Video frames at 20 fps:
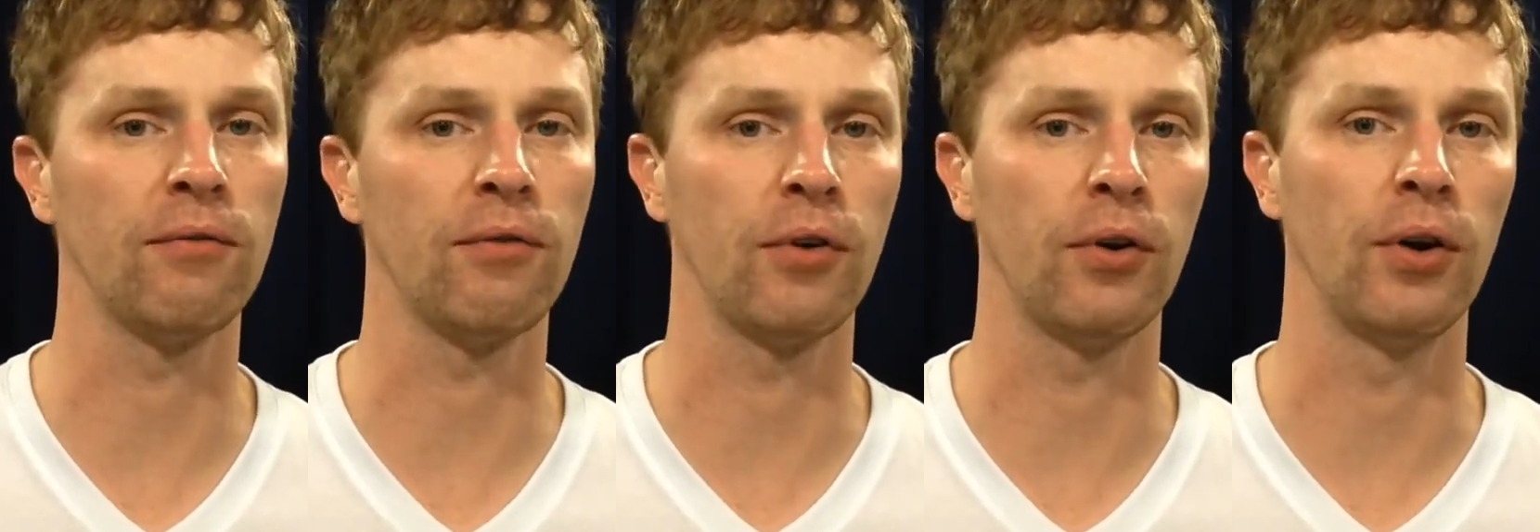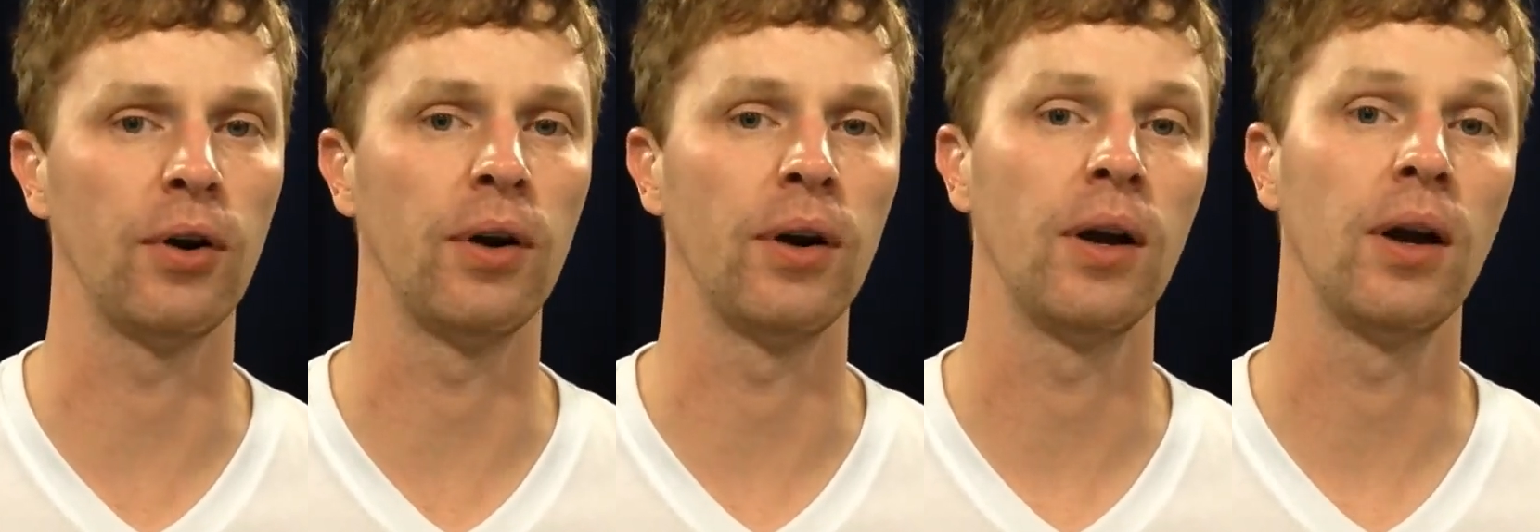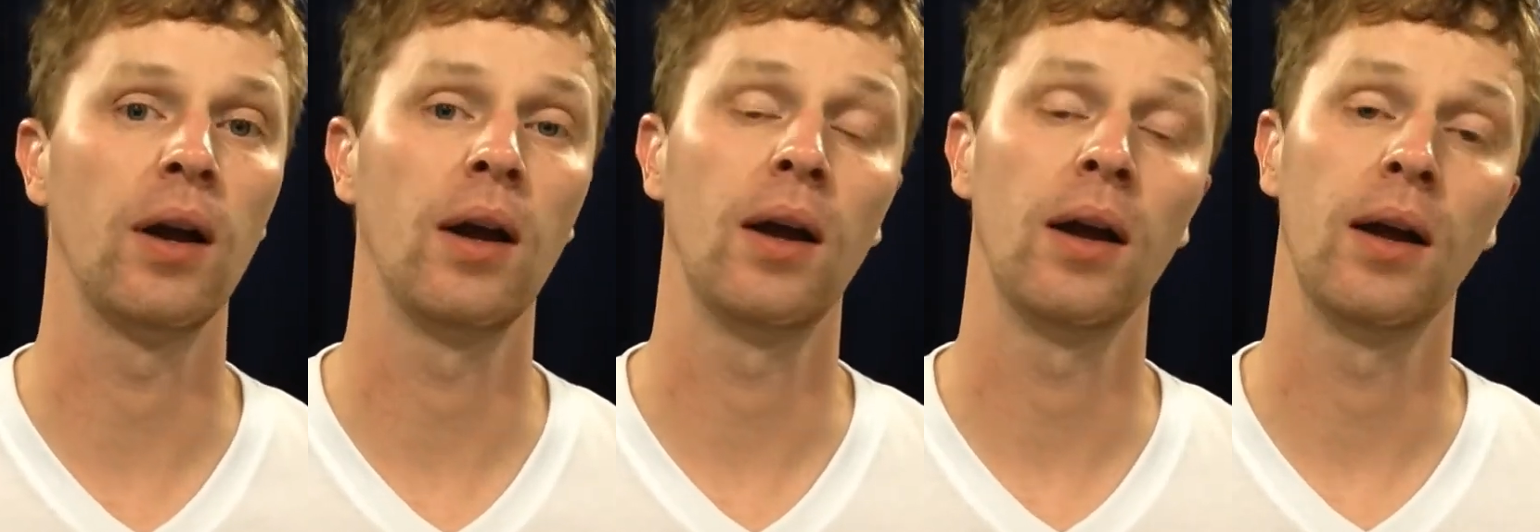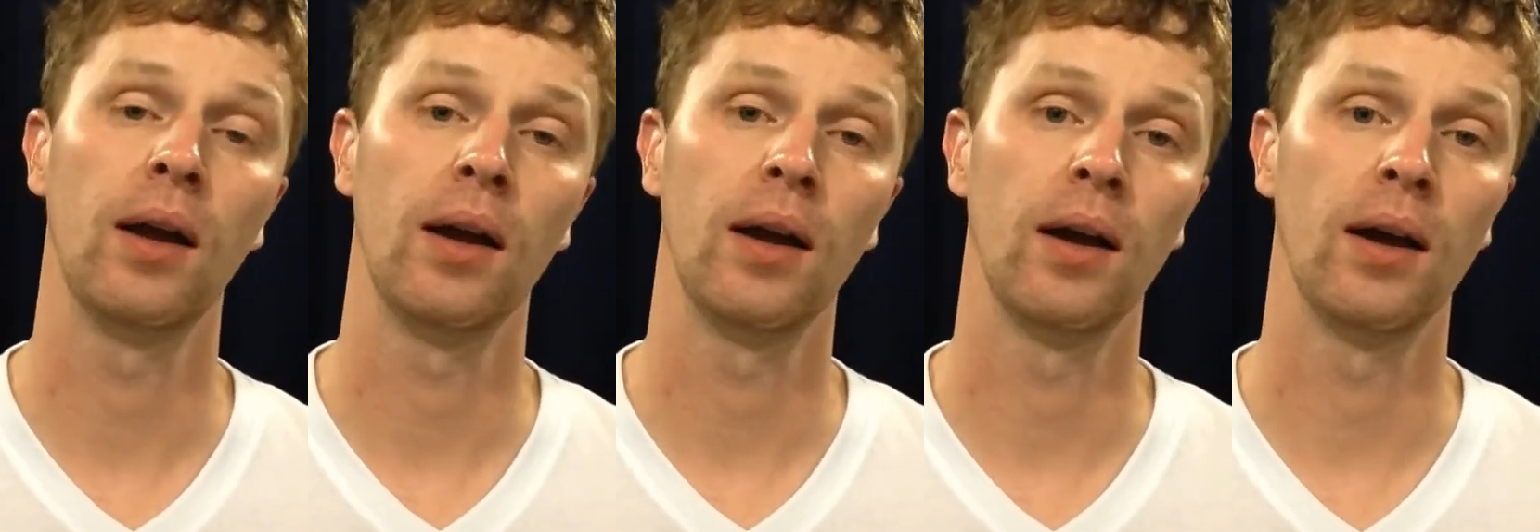for
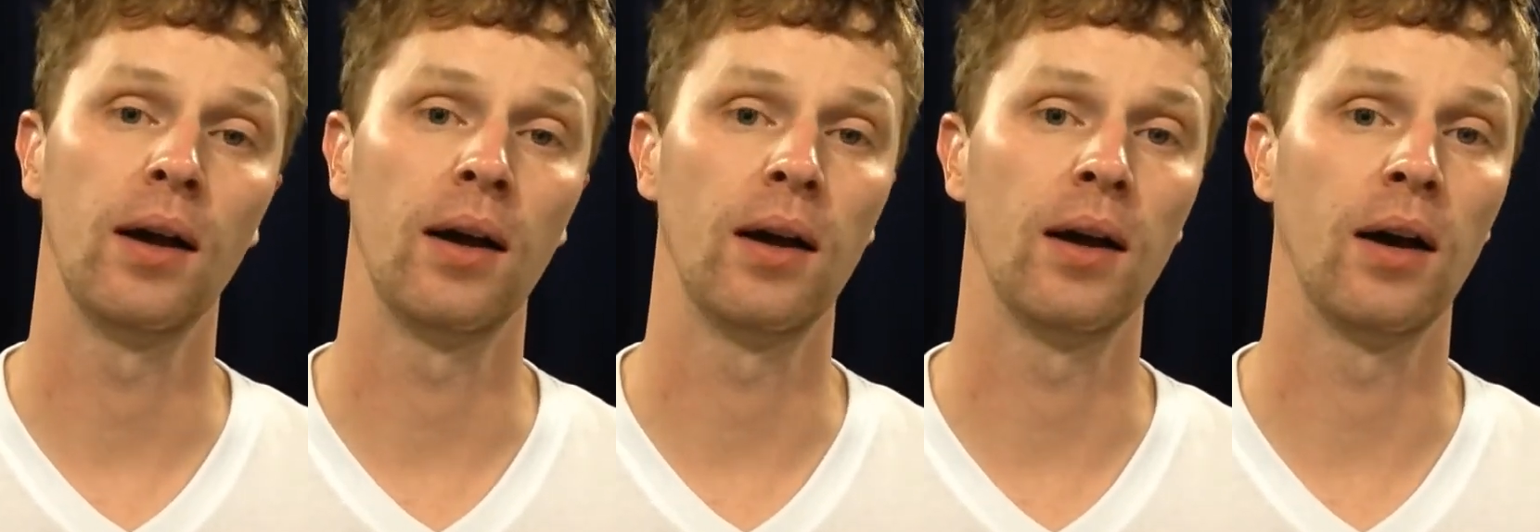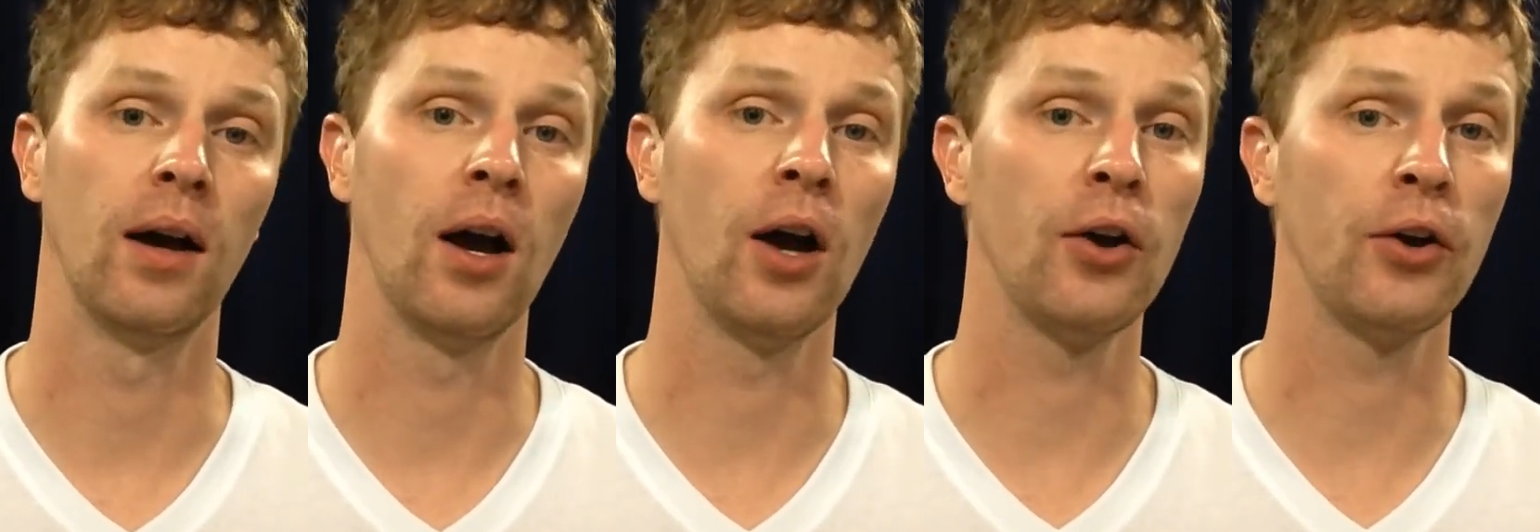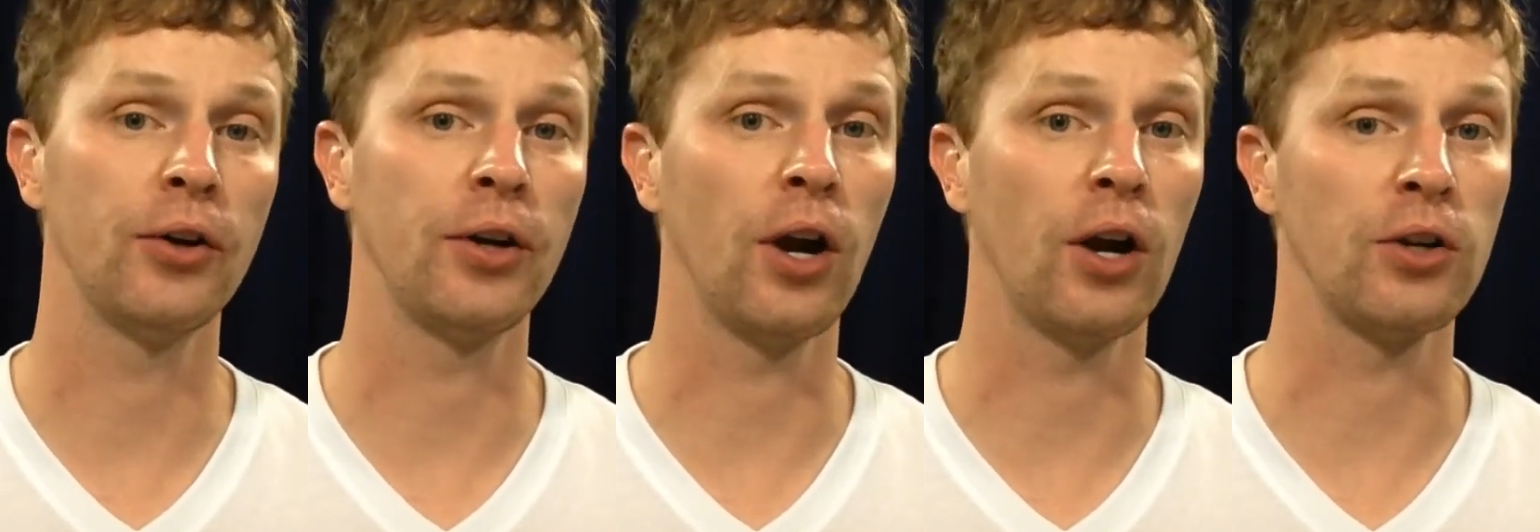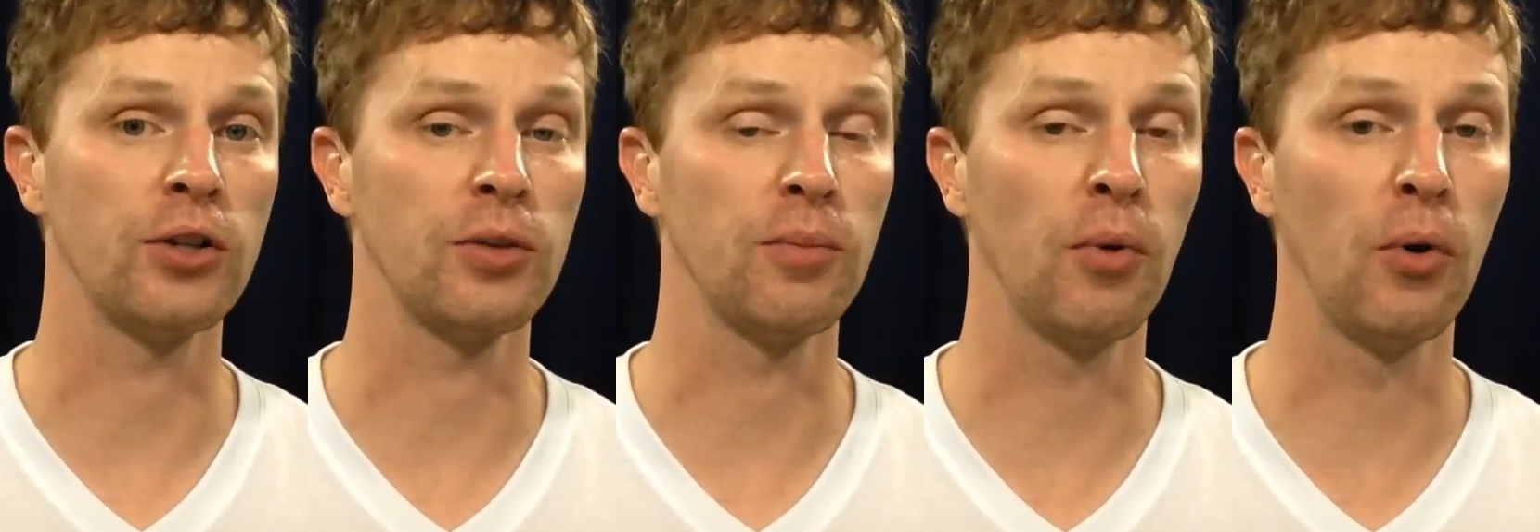100
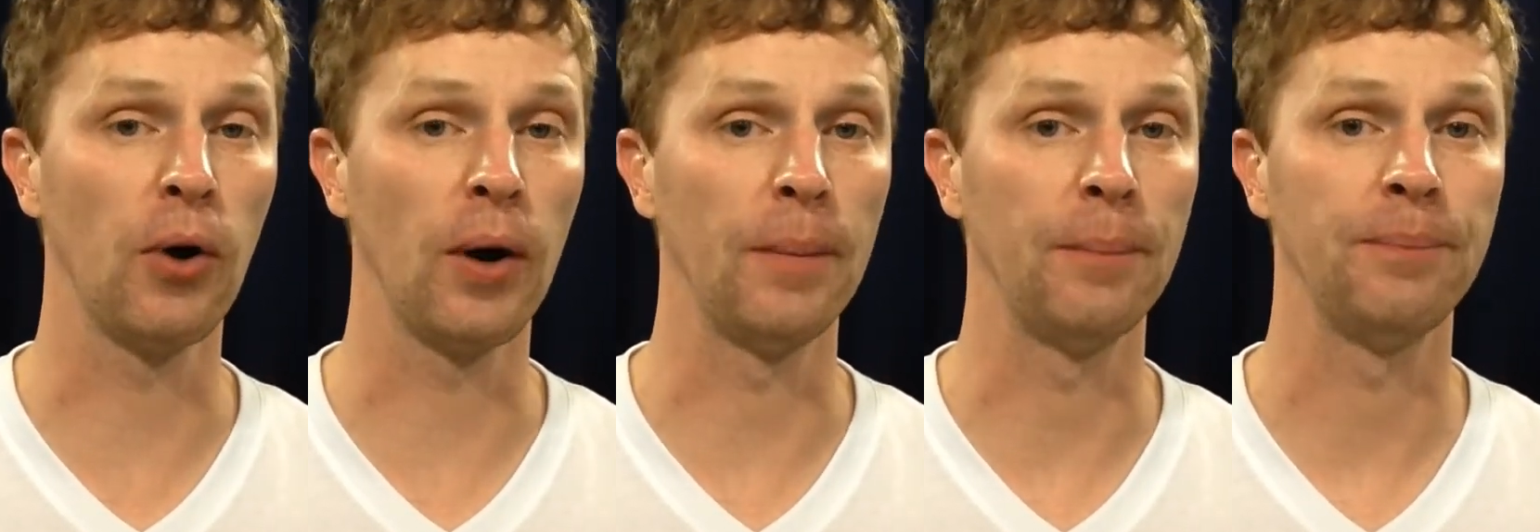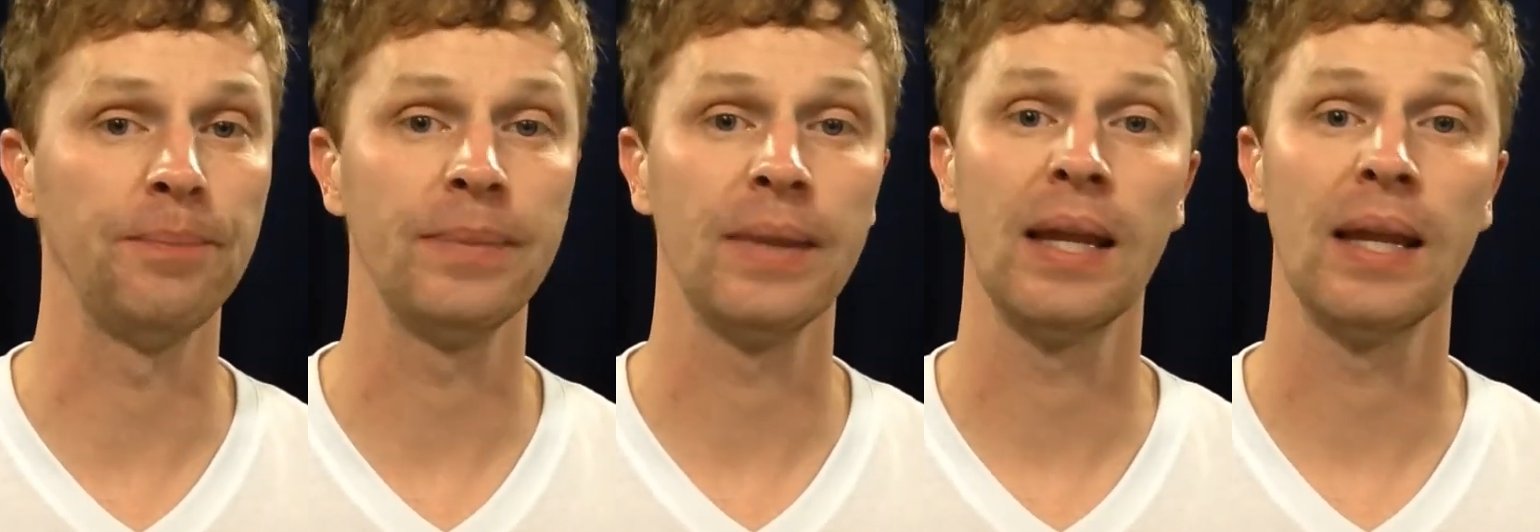yards or more.